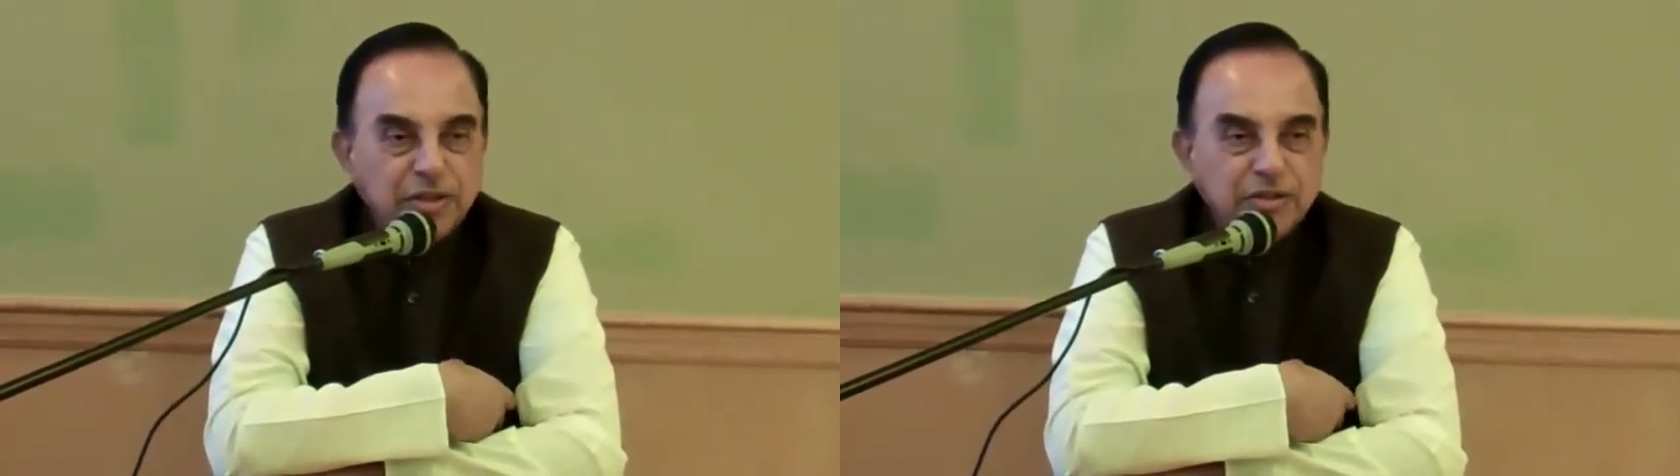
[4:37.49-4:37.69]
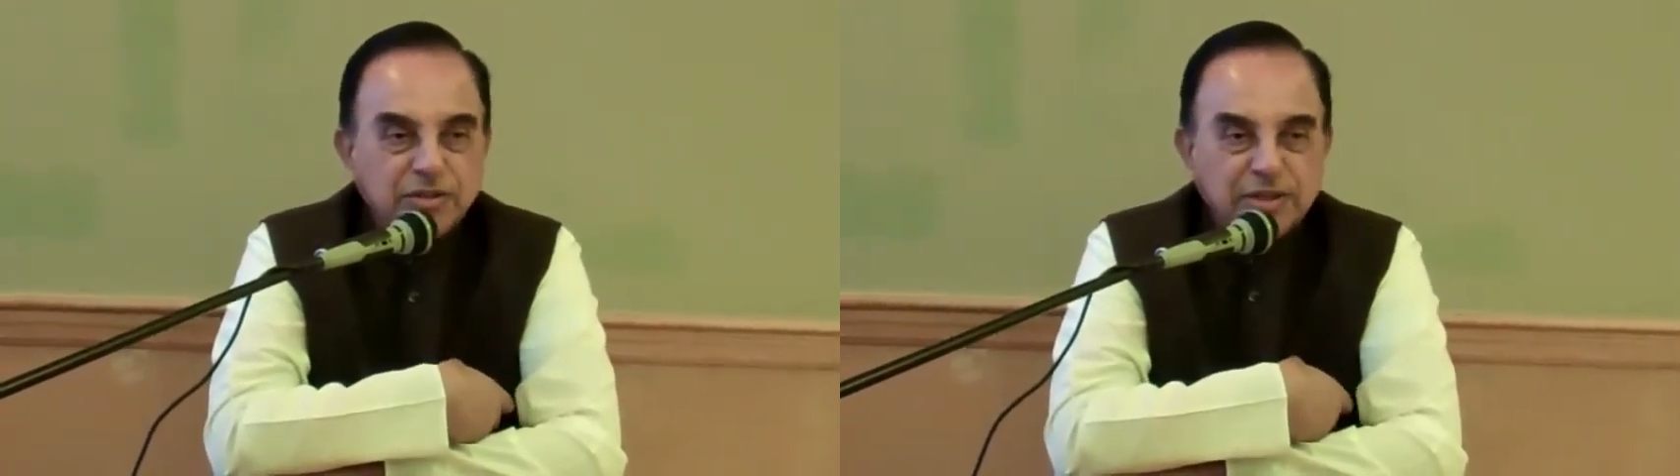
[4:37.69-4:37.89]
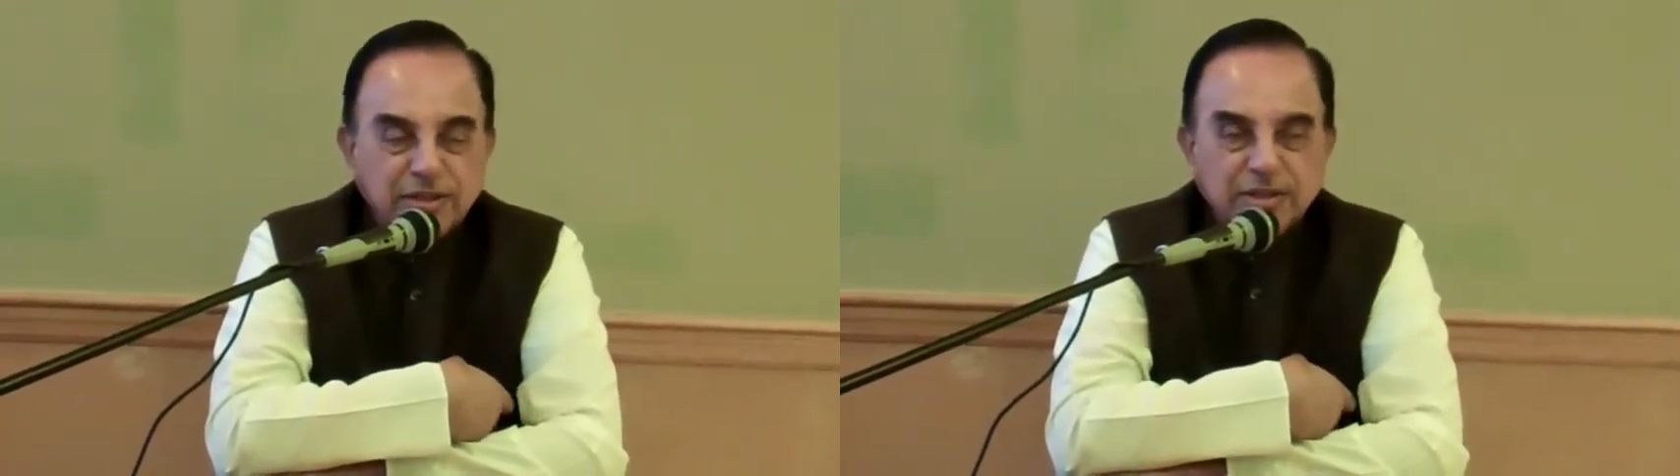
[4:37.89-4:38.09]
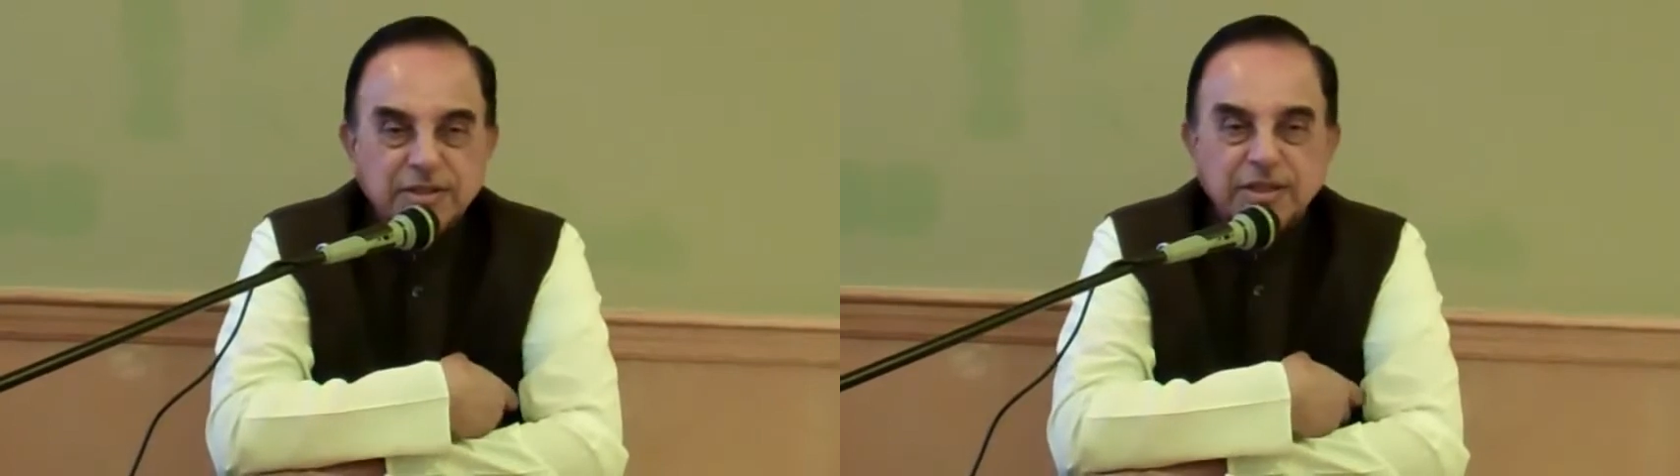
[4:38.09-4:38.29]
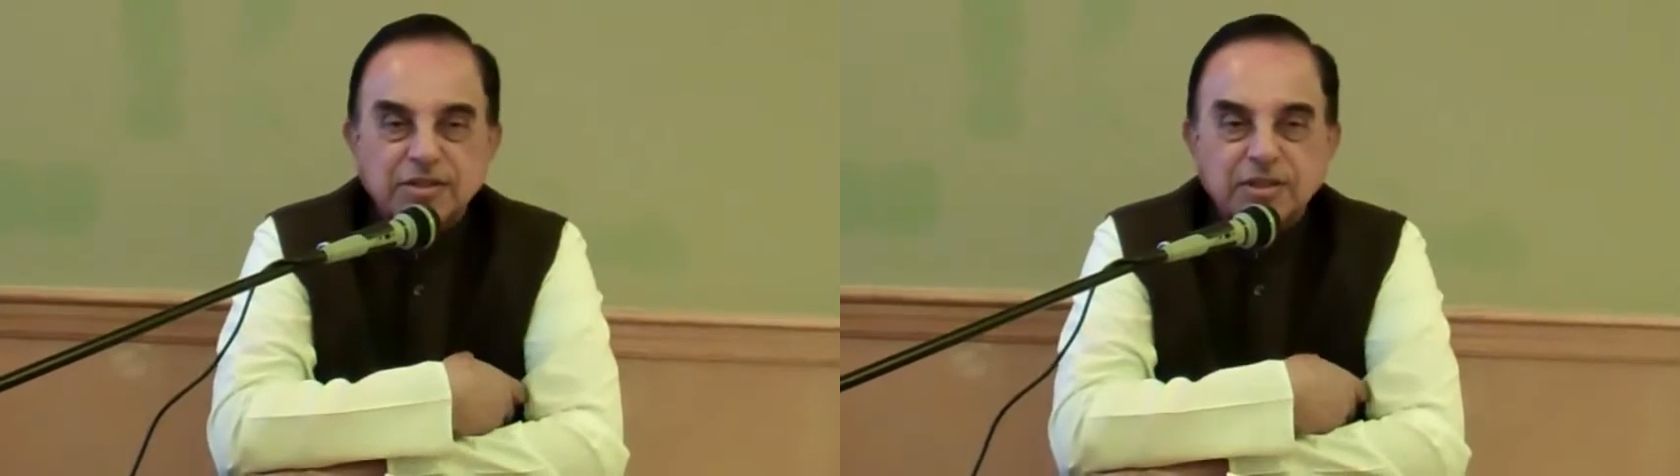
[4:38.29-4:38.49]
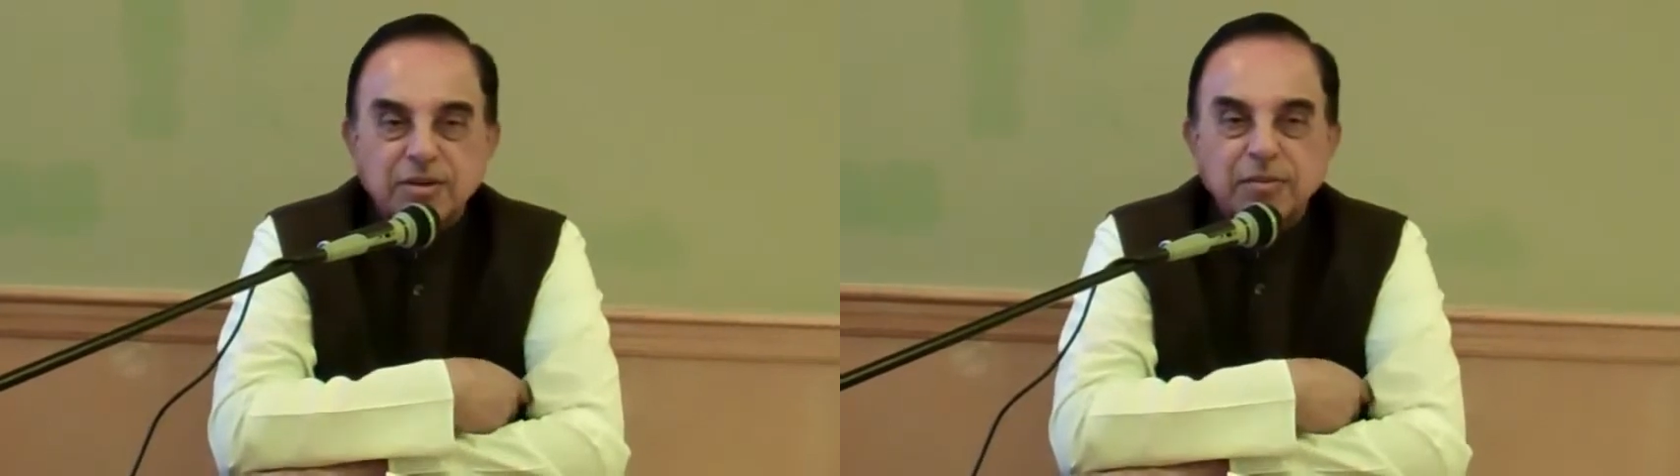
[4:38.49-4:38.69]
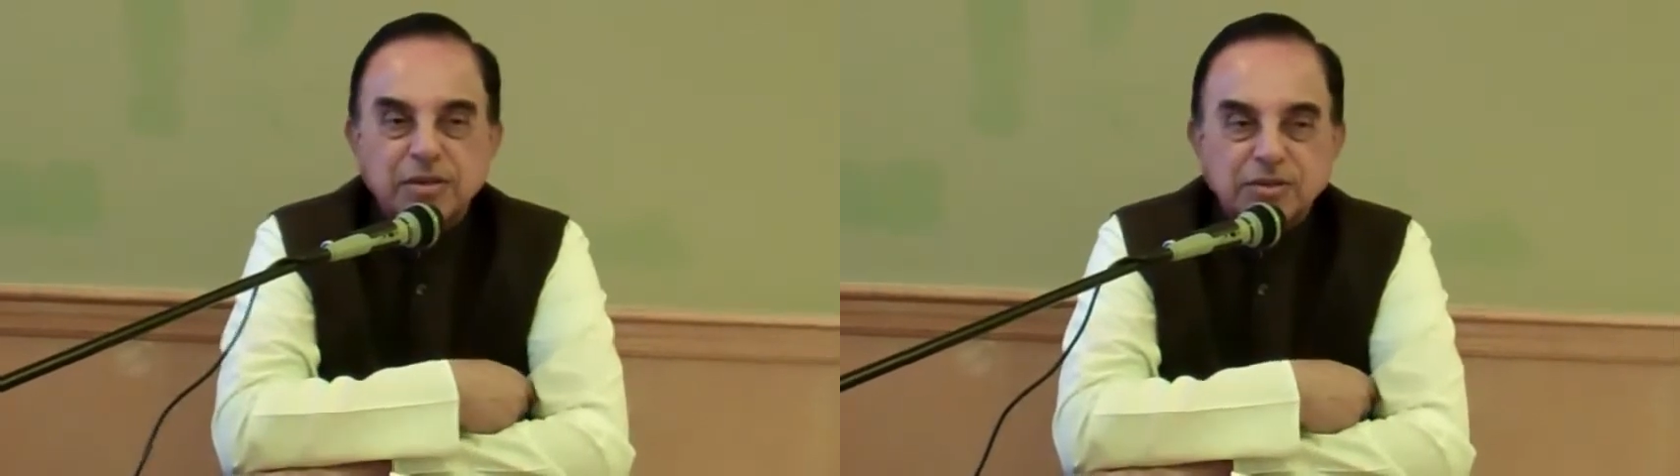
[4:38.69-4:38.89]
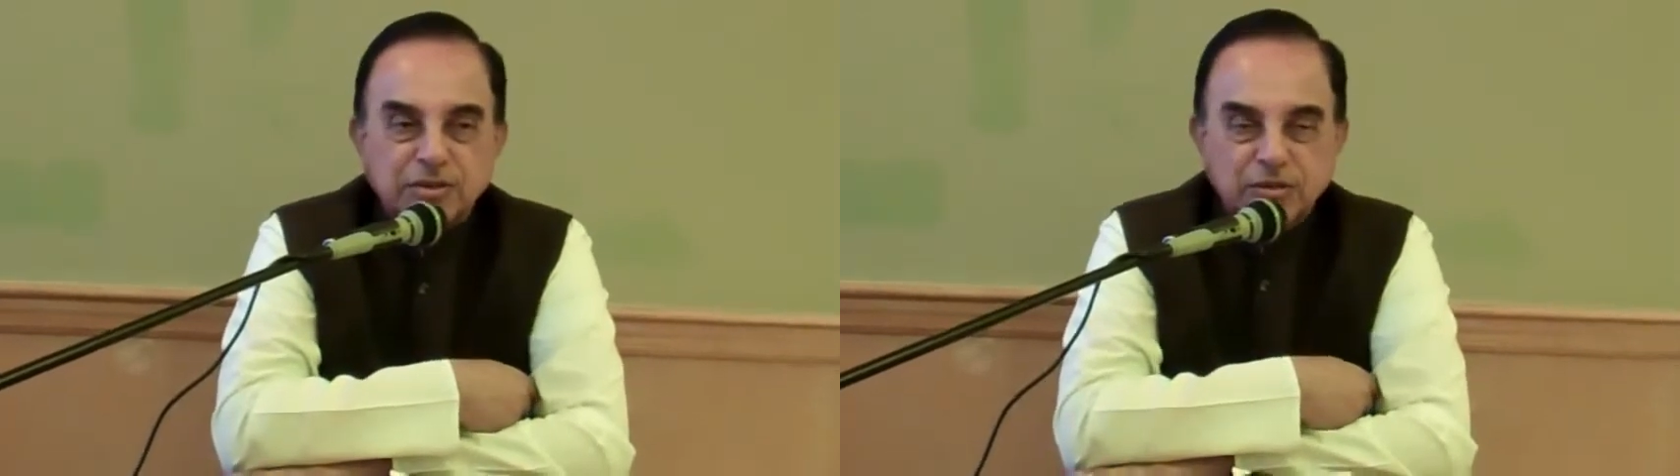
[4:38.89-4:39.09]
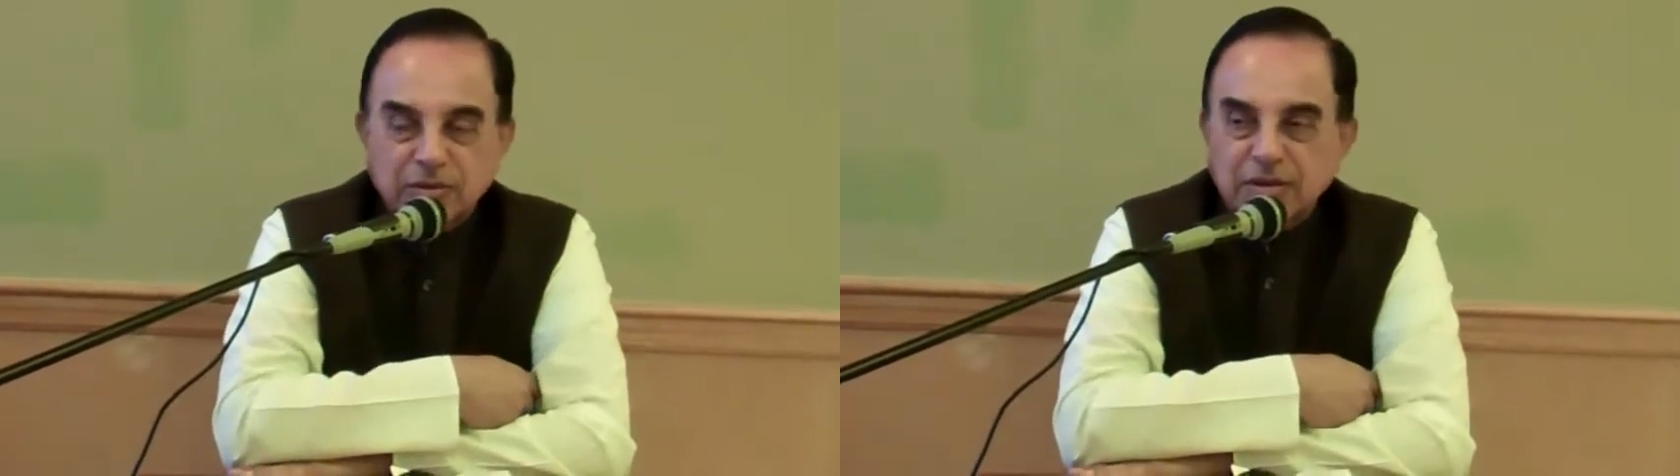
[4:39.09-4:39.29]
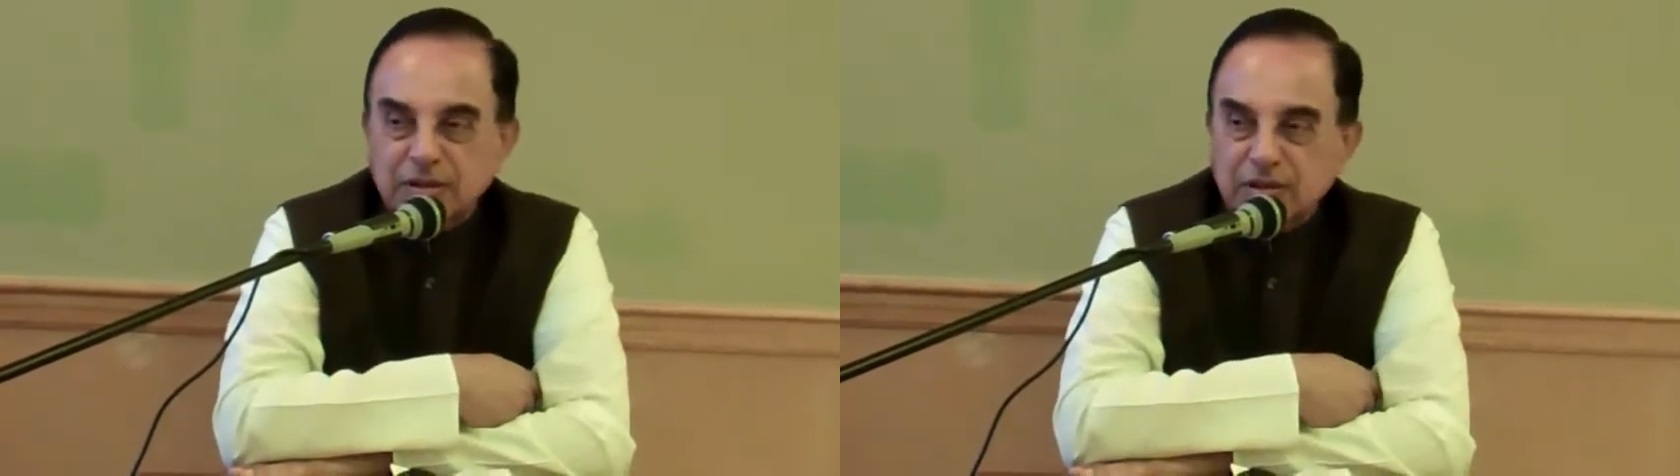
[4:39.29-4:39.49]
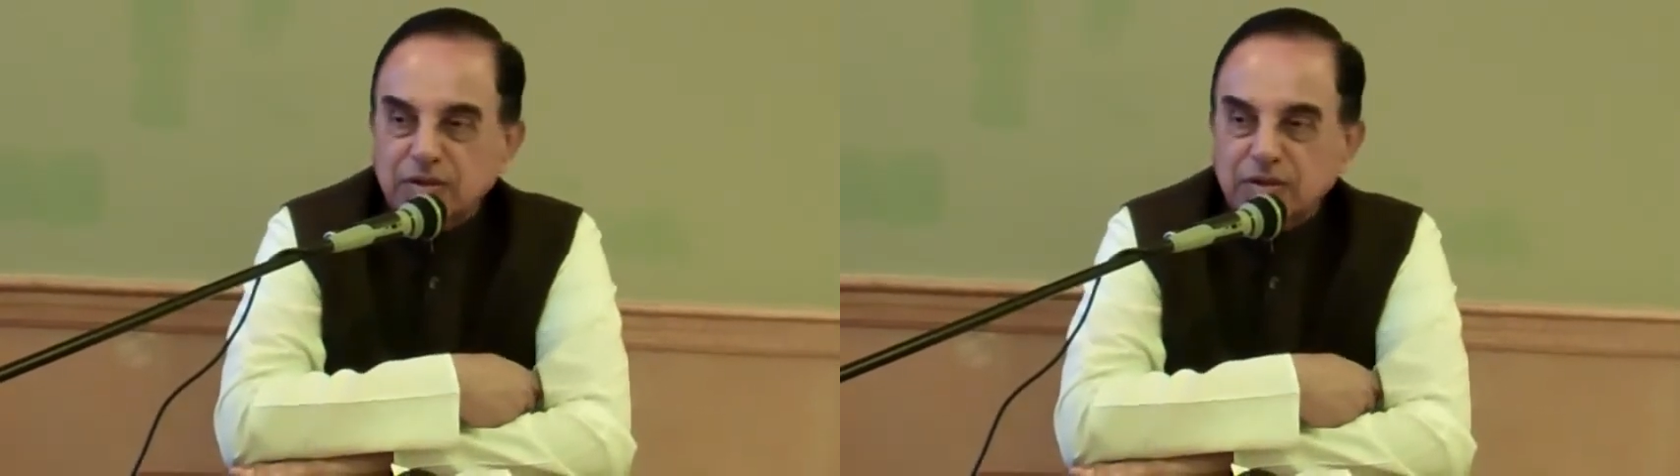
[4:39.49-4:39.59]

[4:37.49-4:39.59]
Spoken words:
teach statistics amongst you